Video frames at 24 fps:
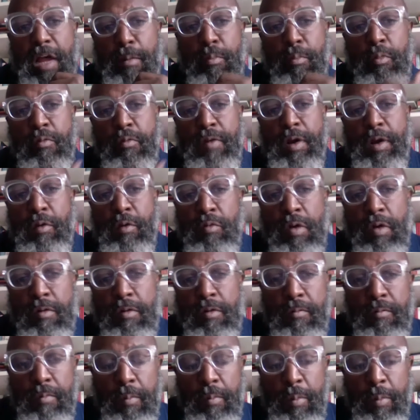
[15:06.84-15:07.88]
moving
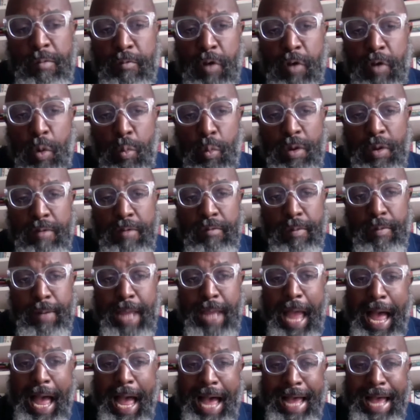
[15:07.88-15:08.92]
away from the
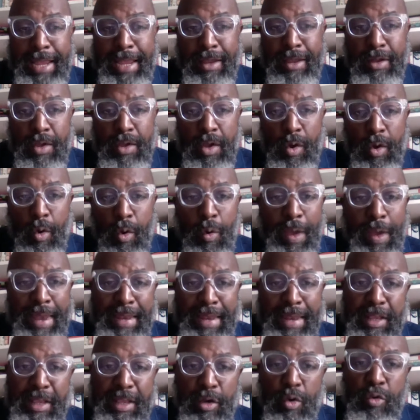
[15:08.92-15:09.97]
I or
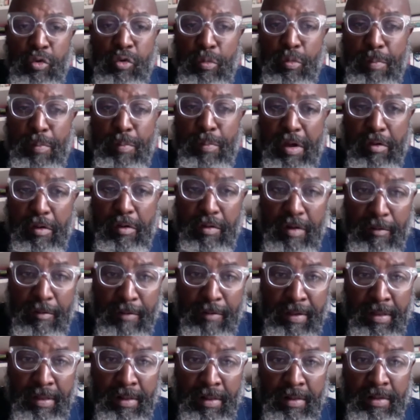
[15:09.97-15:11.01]
anything
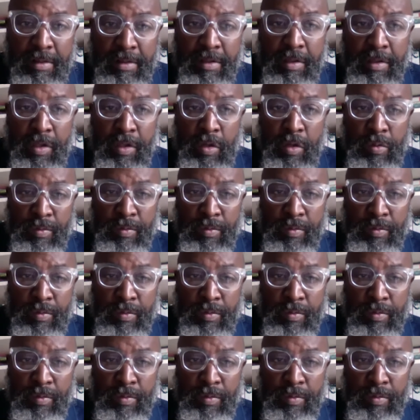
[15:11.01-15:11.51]
autobiographical, you know what I'm